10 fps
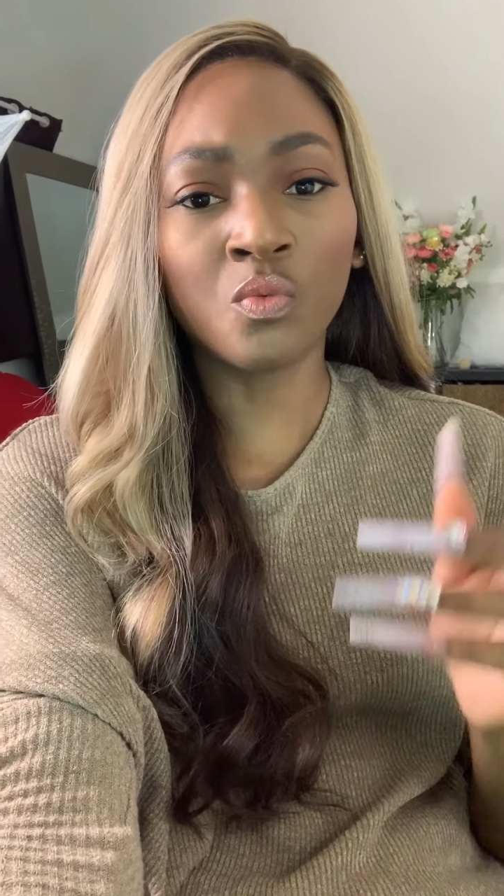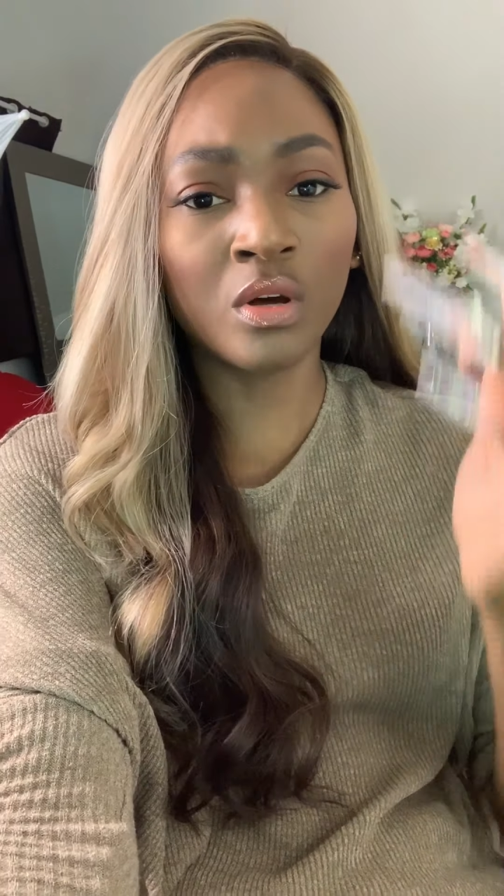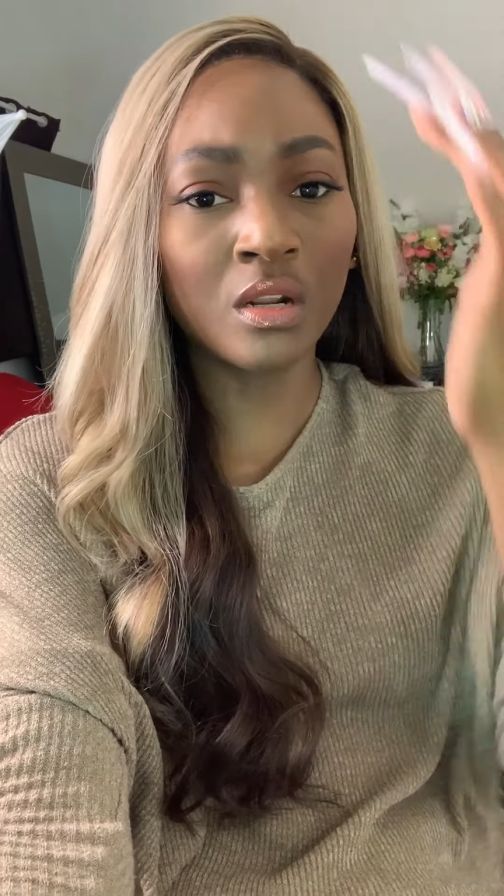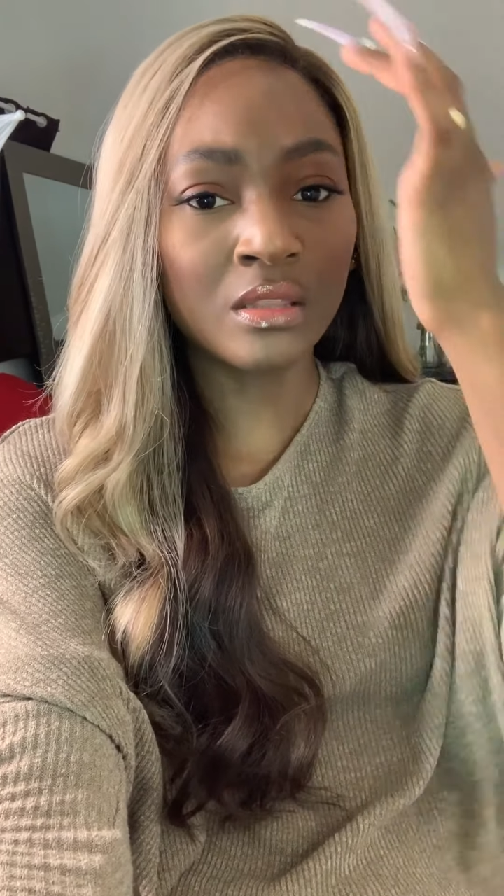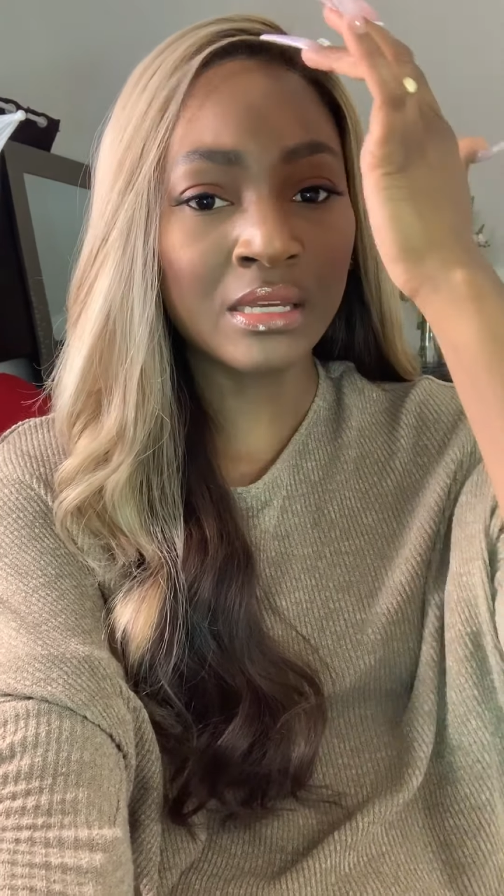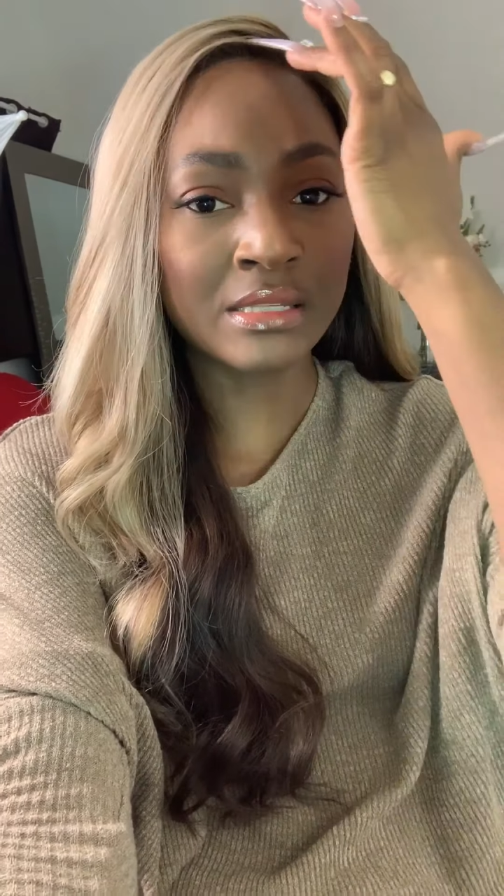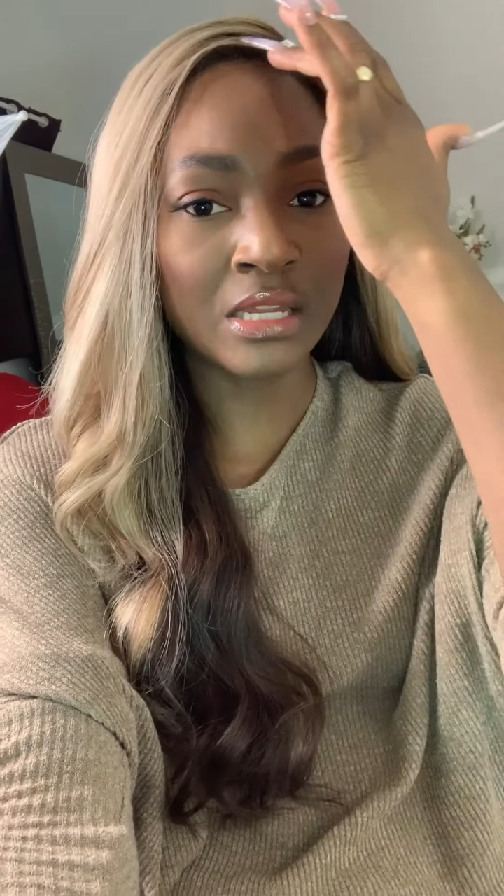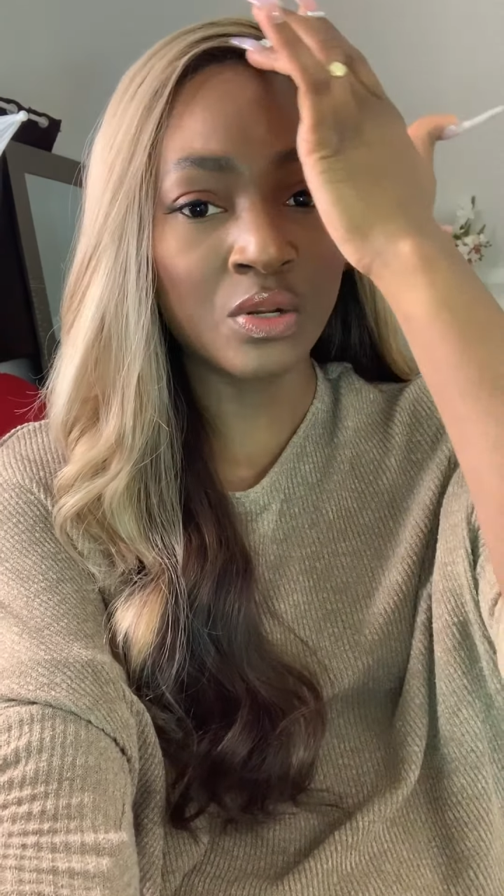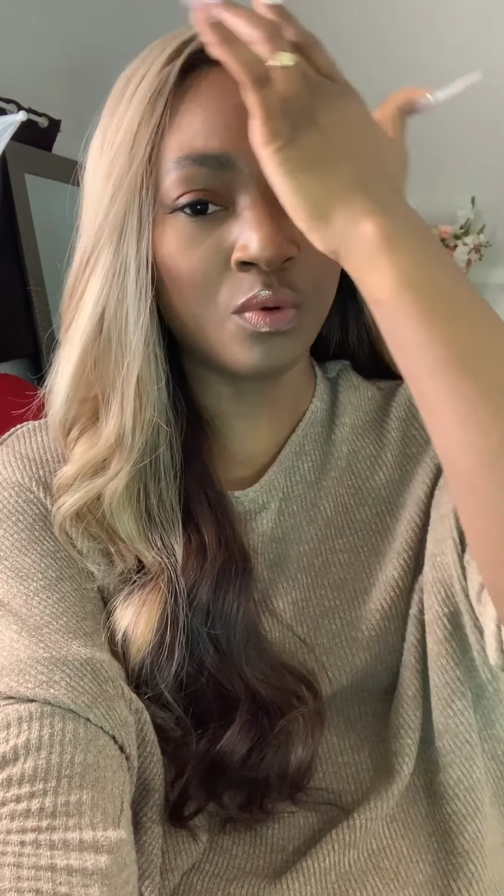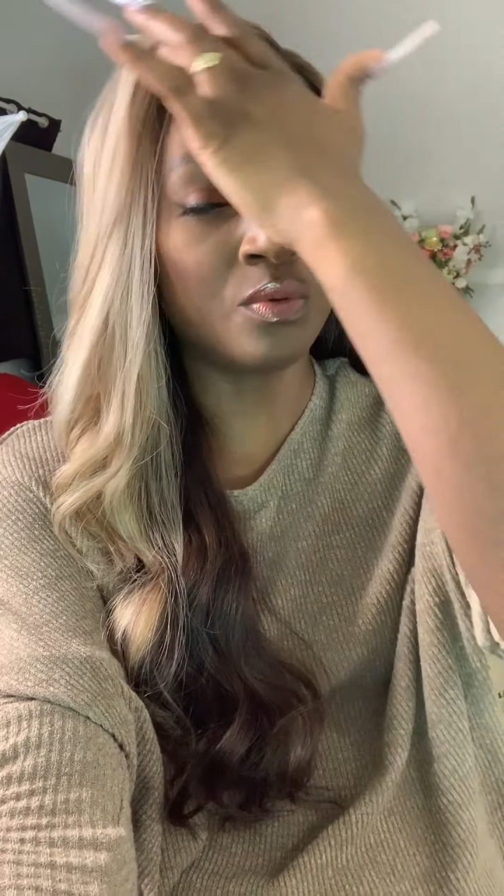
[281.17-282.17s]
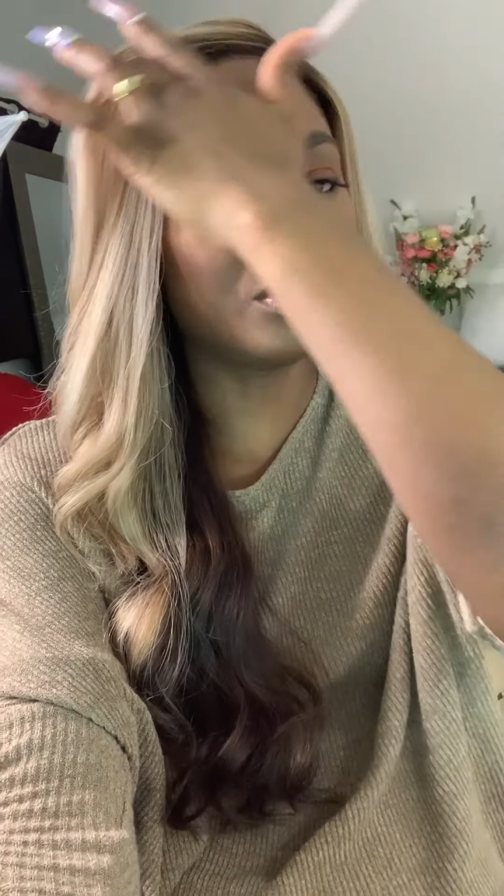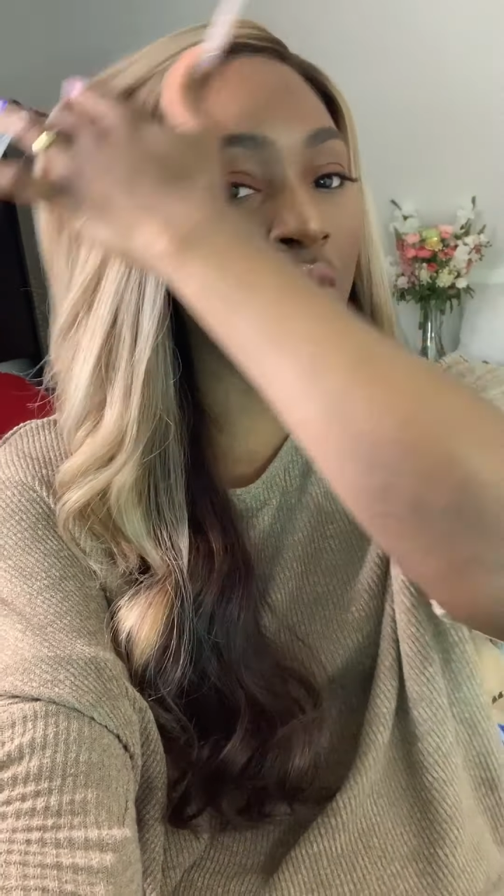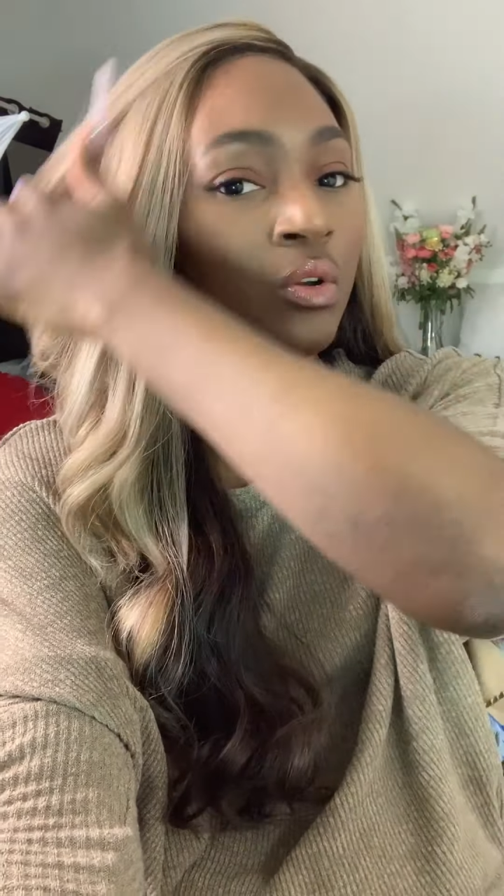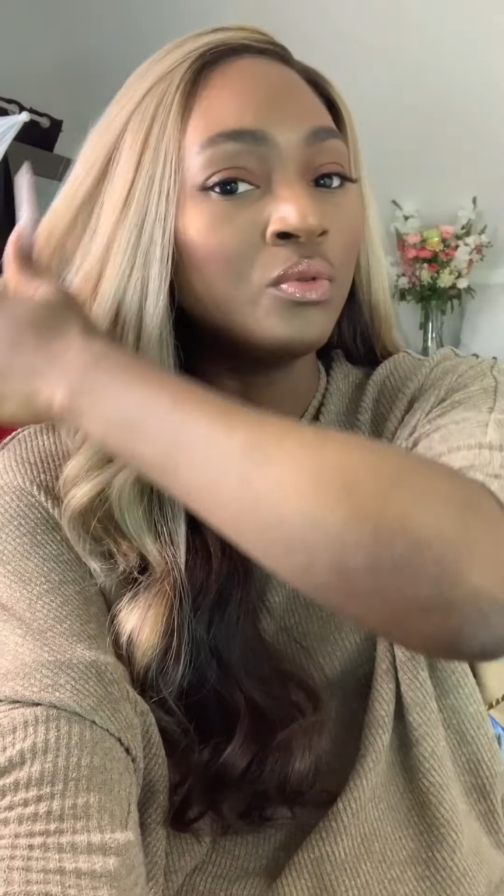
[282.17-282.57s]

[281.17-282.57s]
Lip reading: One of the things I know,